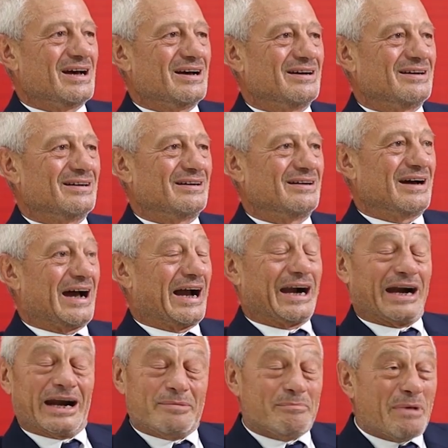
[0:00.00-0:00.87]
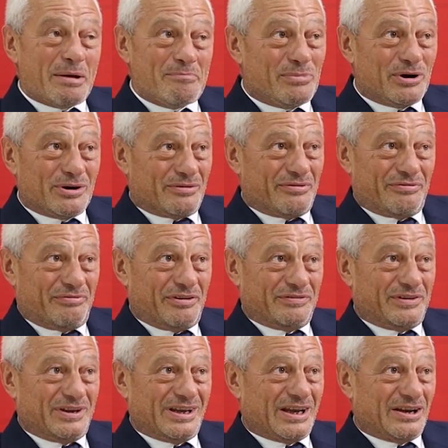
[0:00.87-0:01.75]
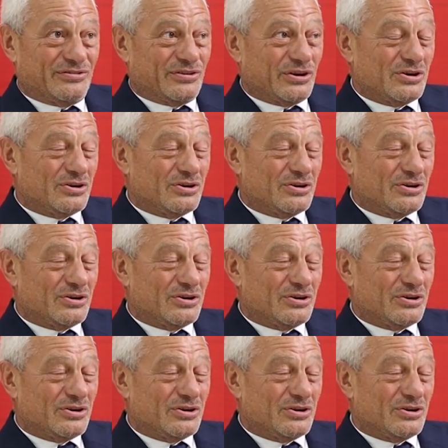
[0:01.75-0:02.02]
I remember 15 years